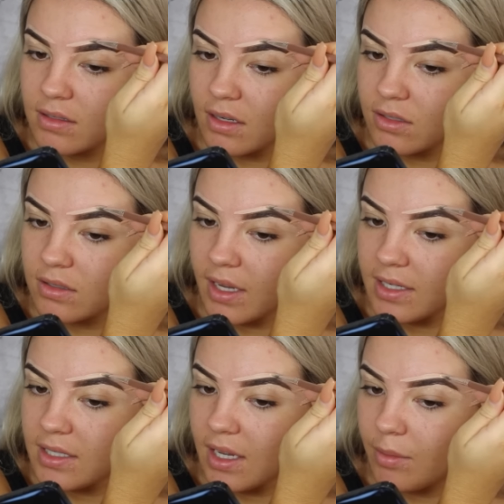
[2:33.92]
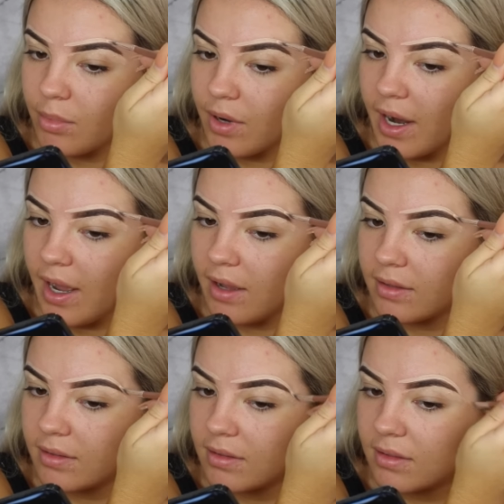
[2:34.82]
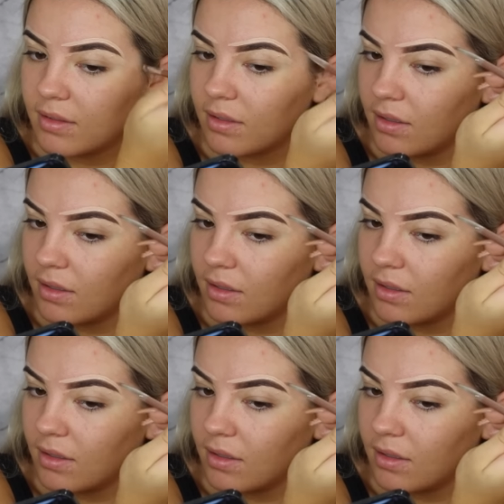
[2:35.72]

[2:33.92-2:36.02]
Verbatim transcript: So I just like to get brows